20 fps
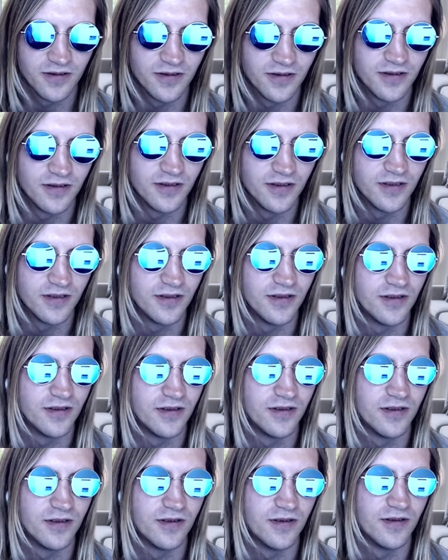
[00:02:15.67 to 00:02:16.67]

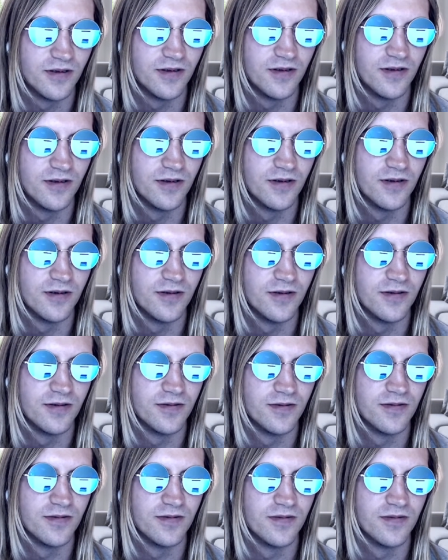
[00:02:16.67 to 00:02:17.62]
No one is speaking in this clip.